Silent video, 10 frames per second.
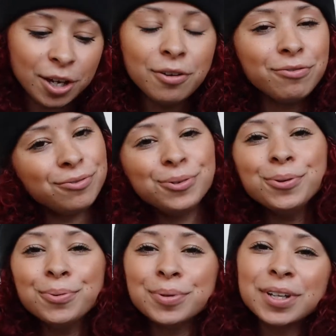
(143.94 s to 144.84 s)
if
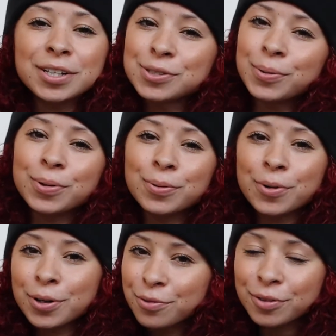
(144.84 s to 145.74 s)
you would like to order
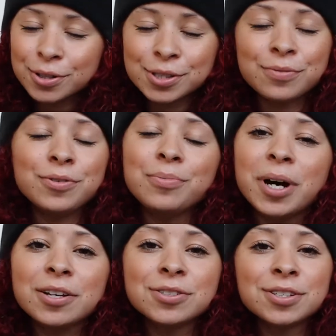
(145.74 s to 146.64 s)
one of the first few
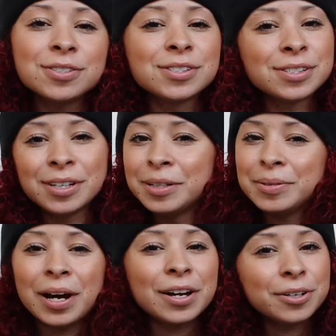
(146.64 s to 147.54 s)
batches,
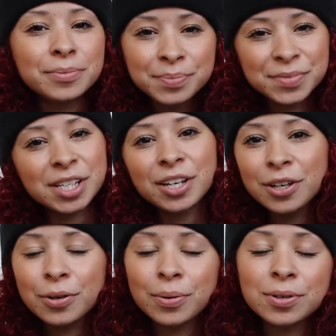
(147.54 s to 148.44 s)
I am
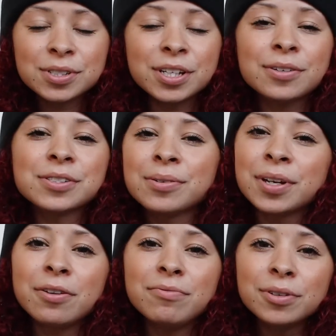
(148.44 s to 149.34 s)
taking orders now, so
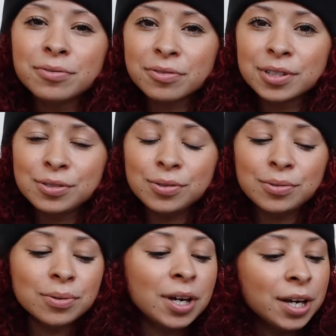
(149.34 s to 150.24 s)
again, feel free
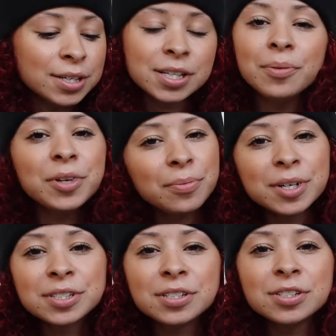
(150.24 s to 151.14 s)
to send me a
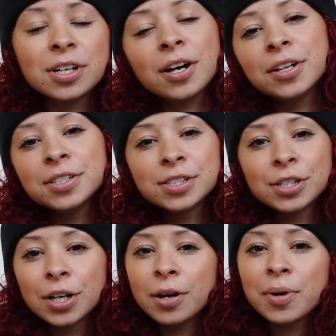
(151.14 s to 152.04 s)
message on
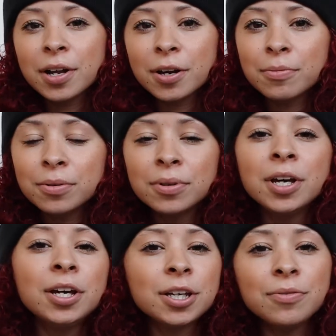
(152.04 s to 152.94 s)
Instagram and I
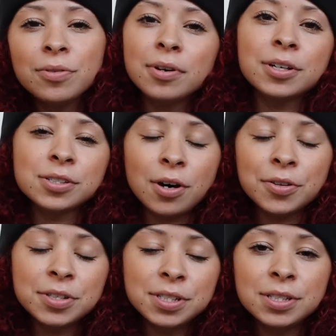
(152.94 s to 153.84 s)
will give you guys
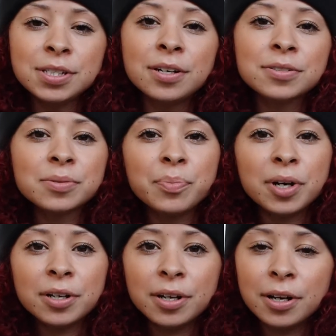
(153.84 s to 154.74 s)
all the details.
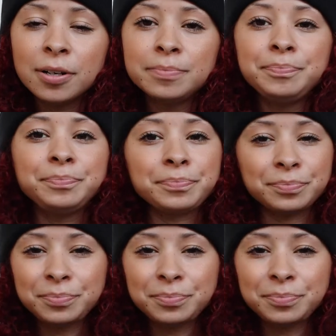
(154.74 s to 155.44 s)
But um,